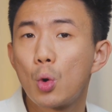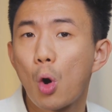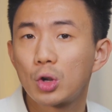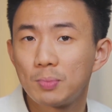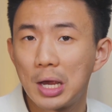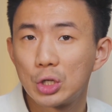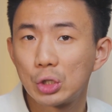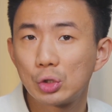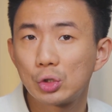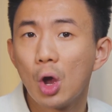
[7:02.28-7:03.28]

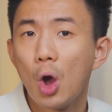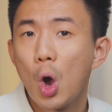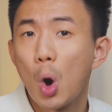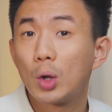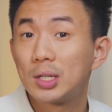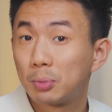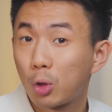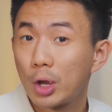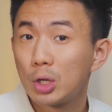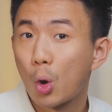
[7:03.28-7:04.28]
automations, or deploying your